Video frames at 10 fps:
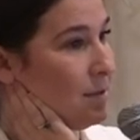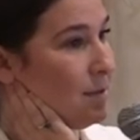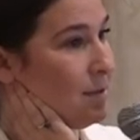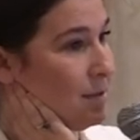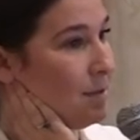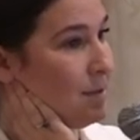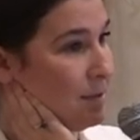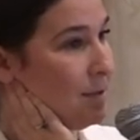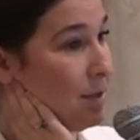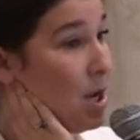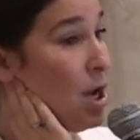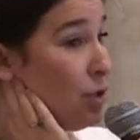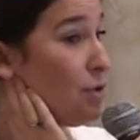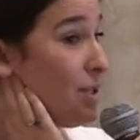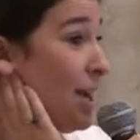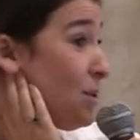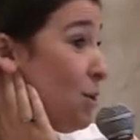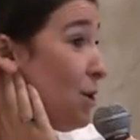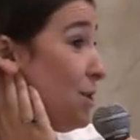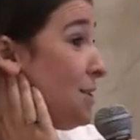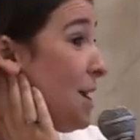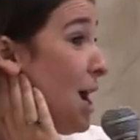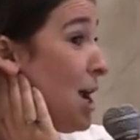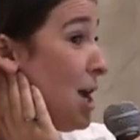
sex workers? So sex workers,